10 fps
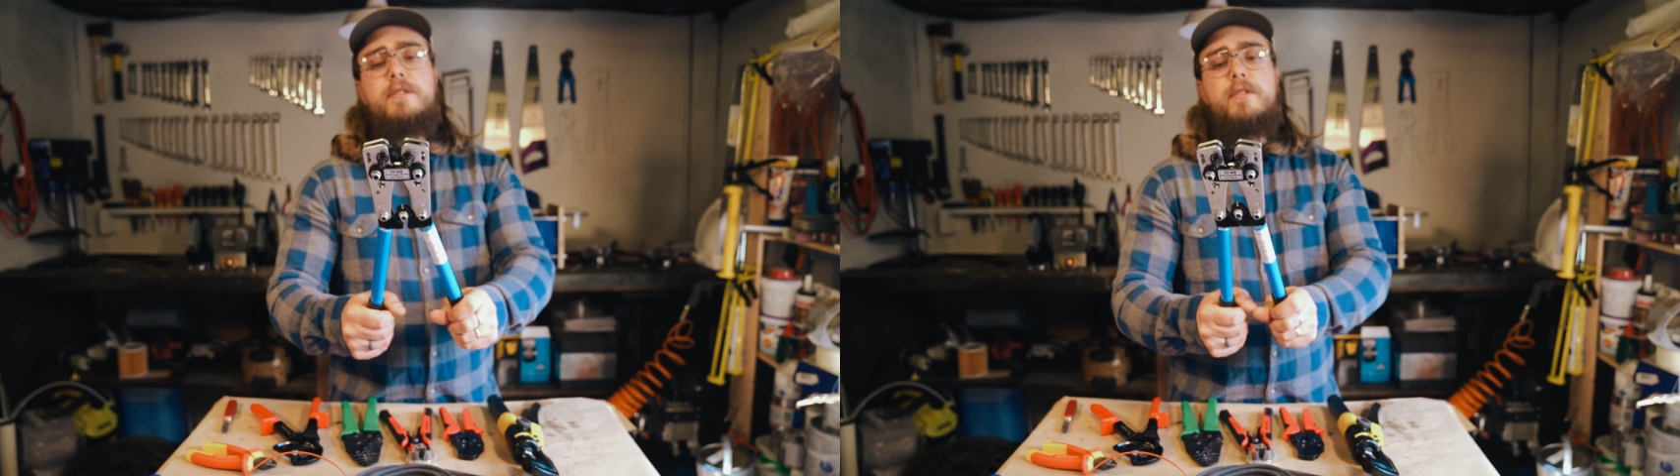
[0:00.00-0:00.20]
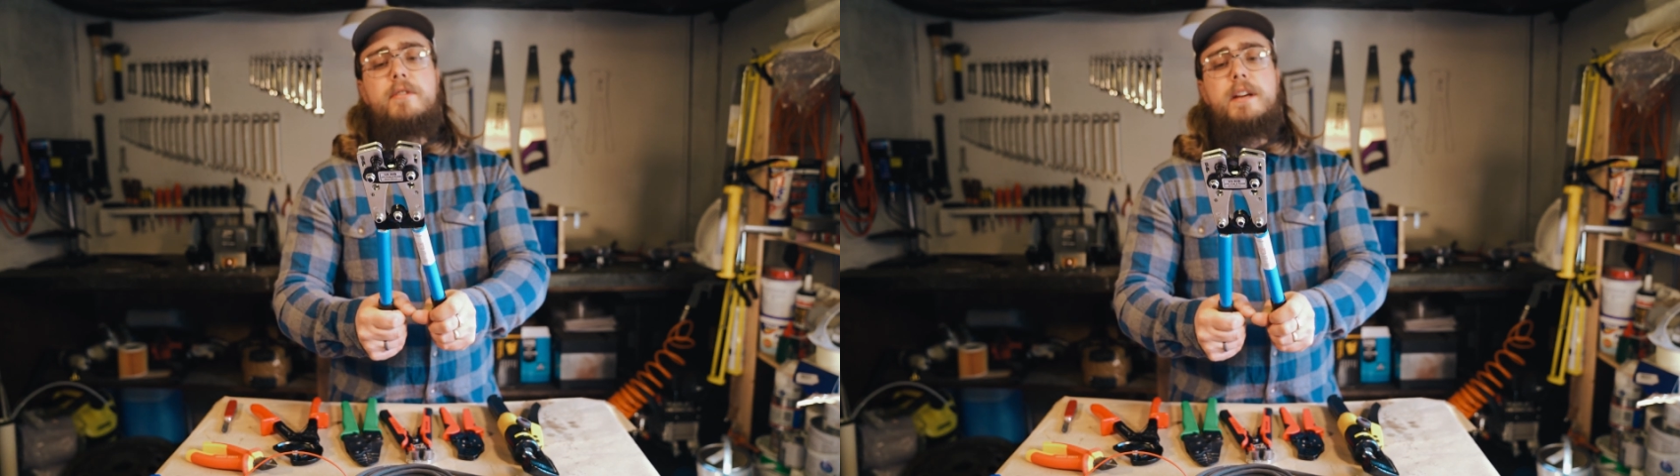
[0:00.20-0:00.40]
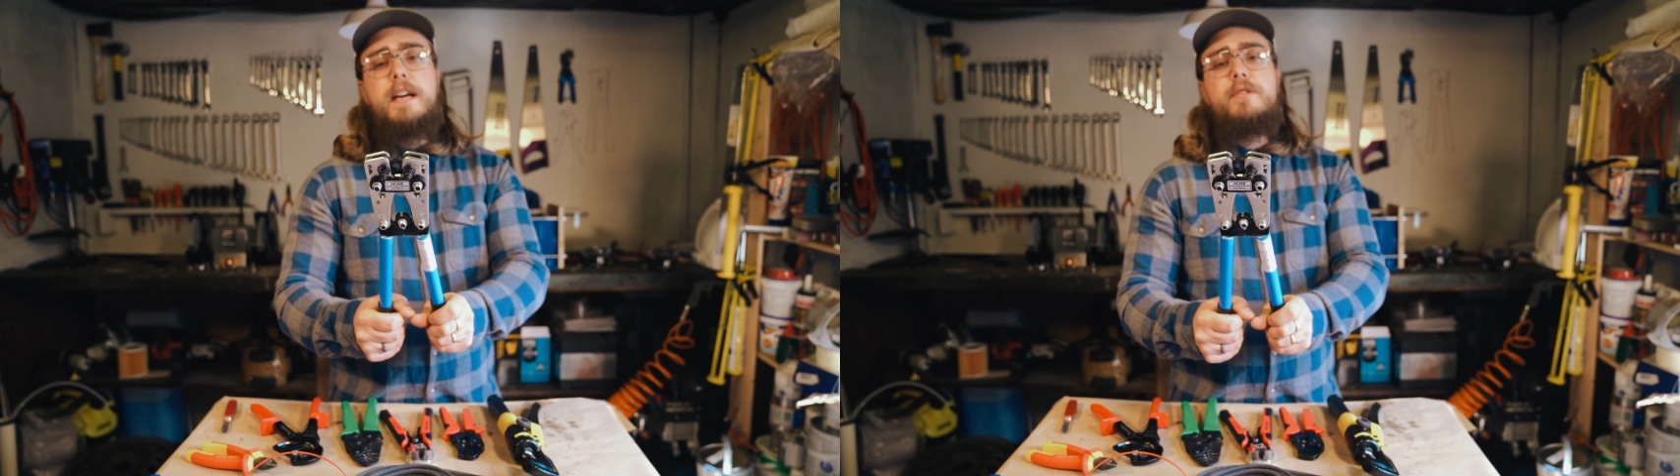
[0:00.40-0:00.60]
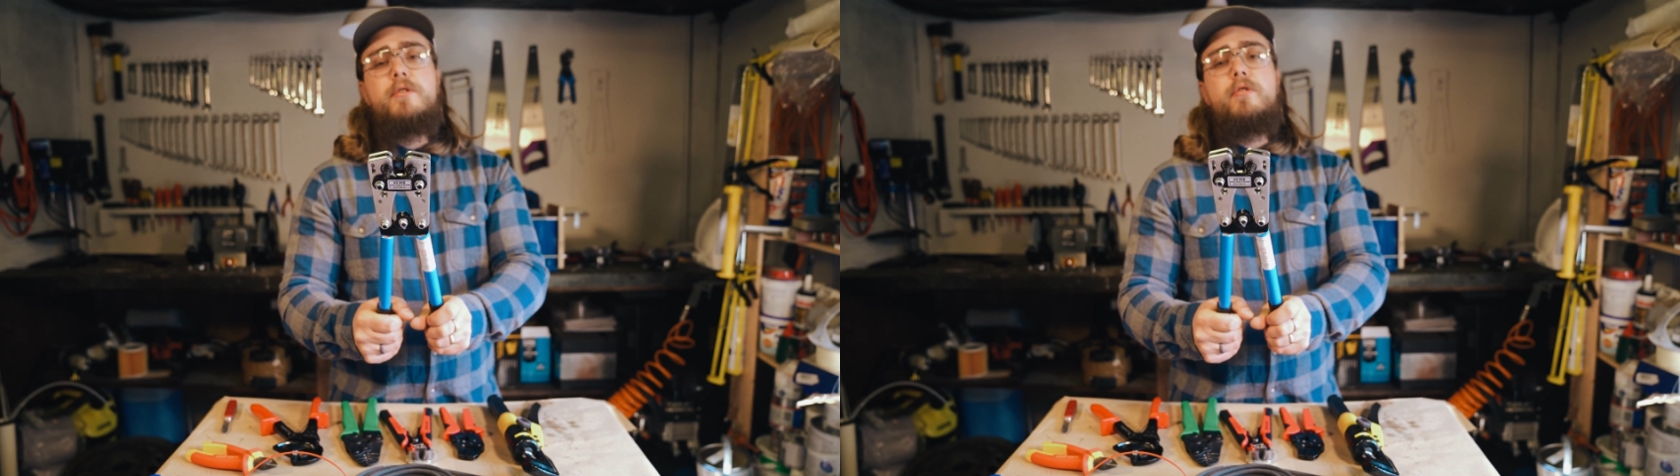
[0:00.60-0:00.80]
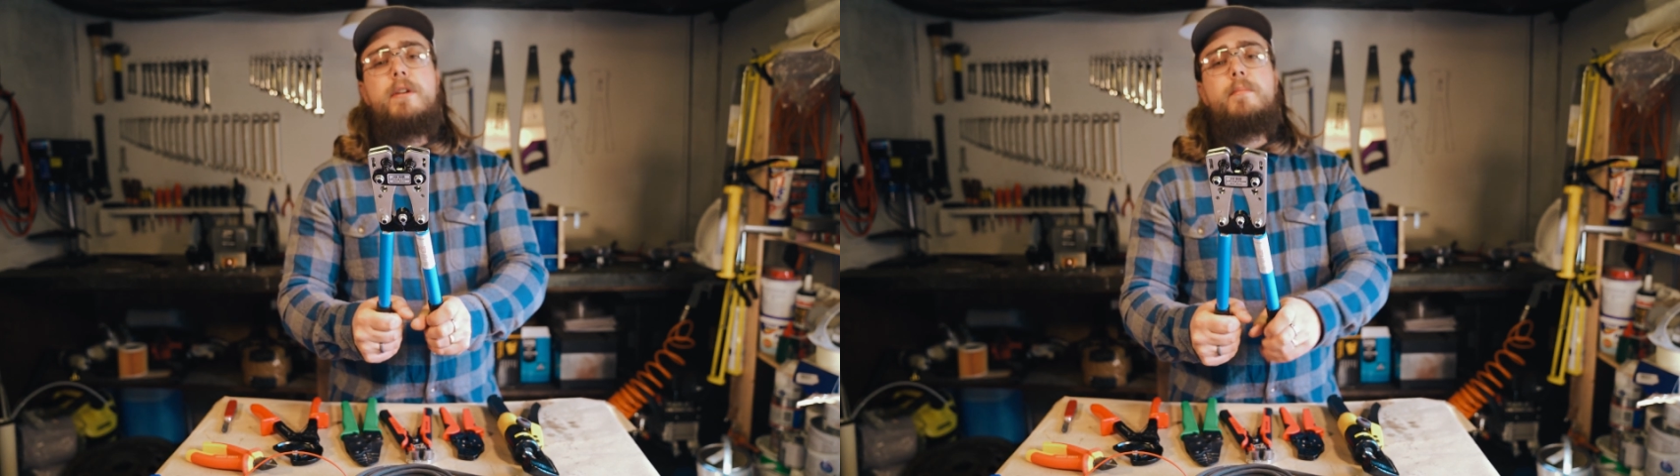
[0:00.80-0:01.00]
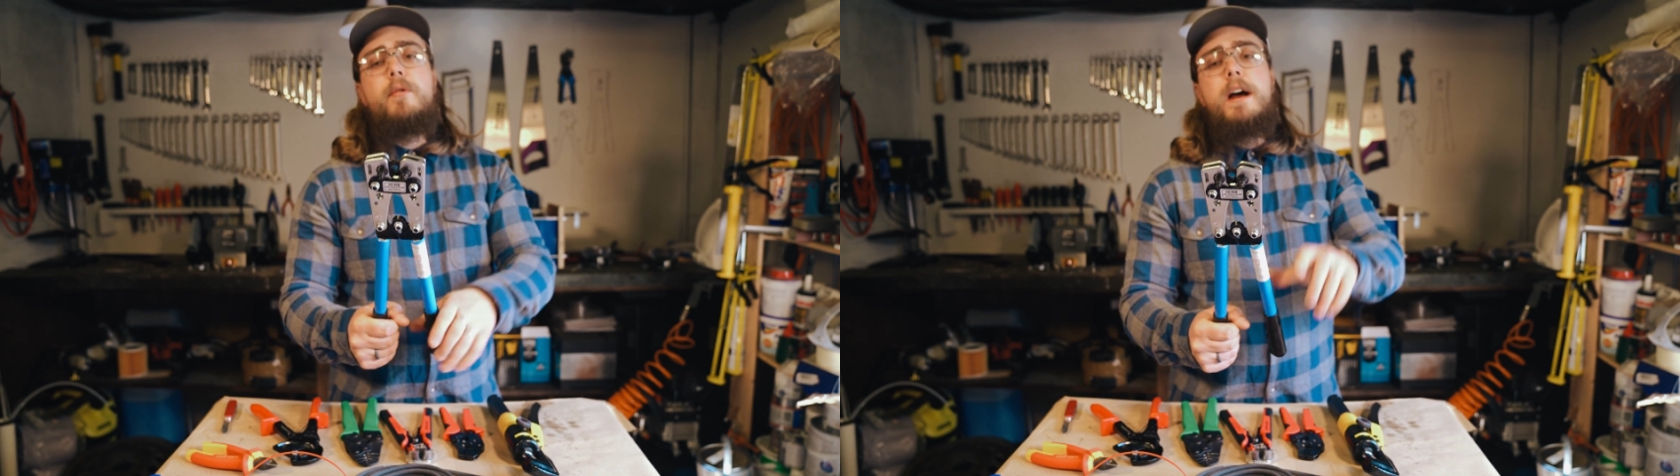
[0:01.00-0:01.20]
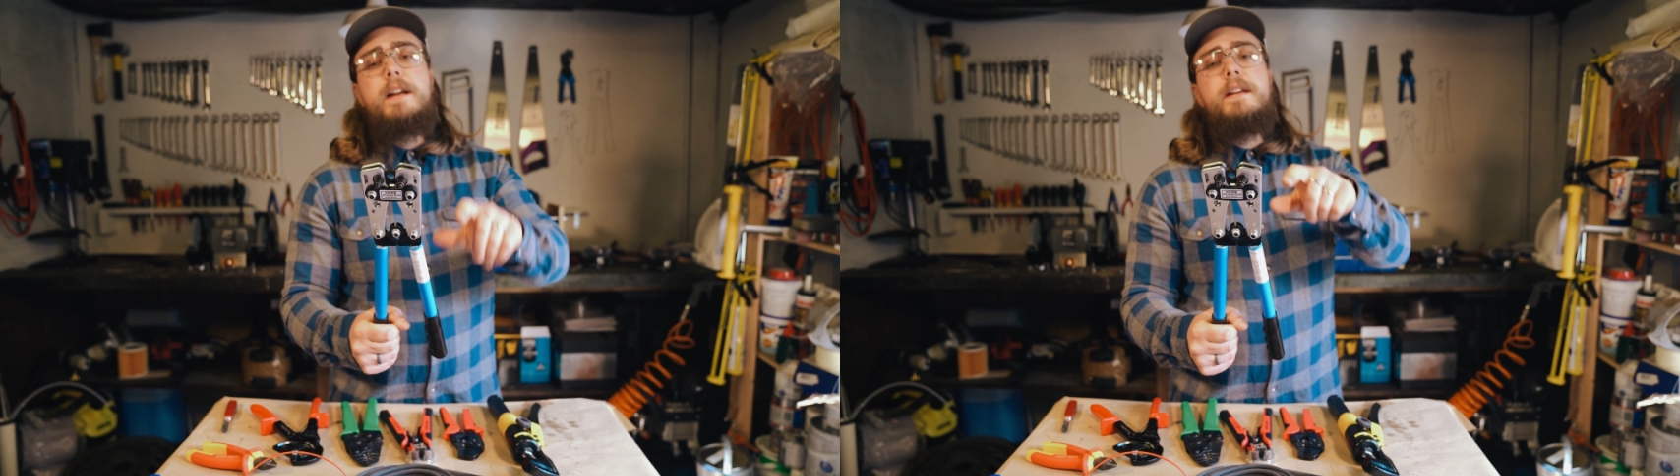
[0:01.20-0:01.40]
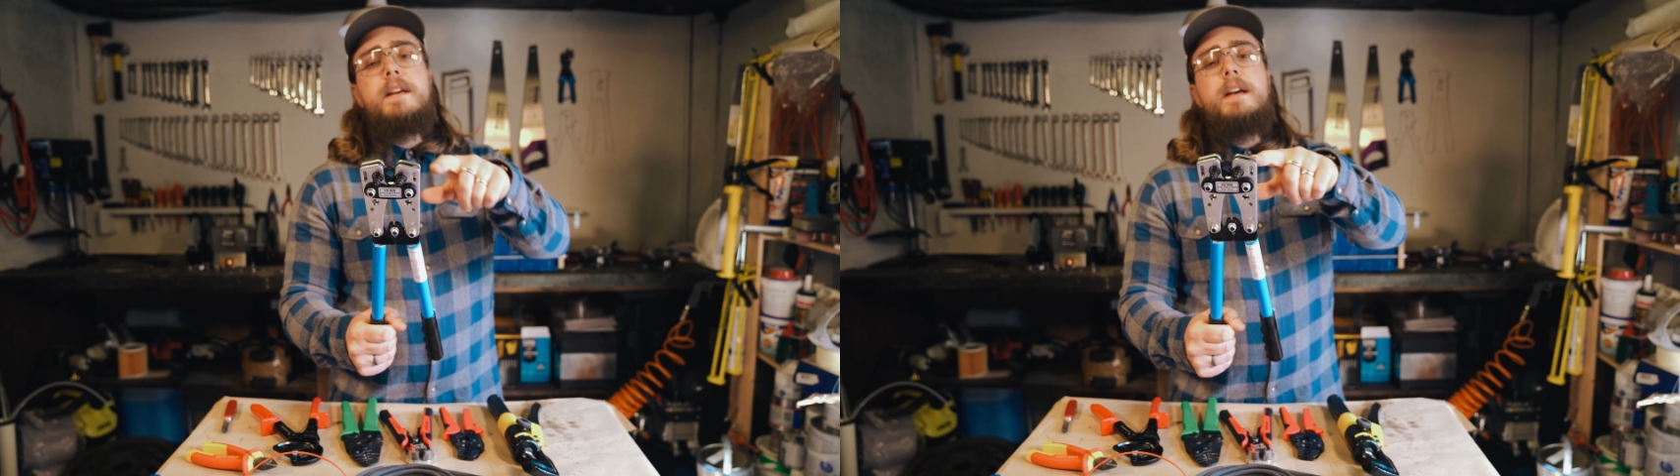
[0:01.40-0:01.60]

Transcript: to get your crimp right.